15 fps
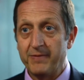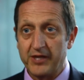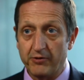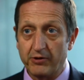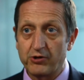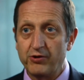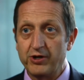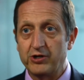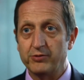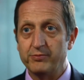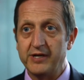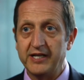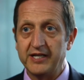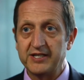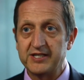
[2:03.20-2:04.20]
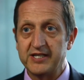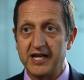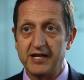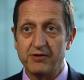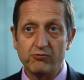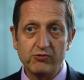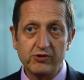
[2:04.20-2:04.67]
there were critical meetings
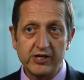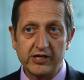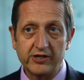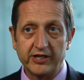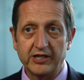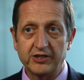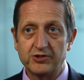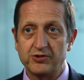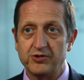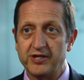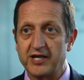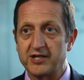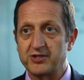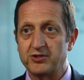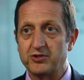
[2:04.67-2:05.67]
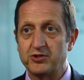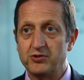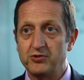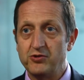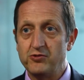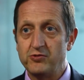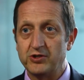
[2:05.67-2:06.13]
then really in
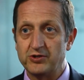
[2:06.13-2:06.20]
2002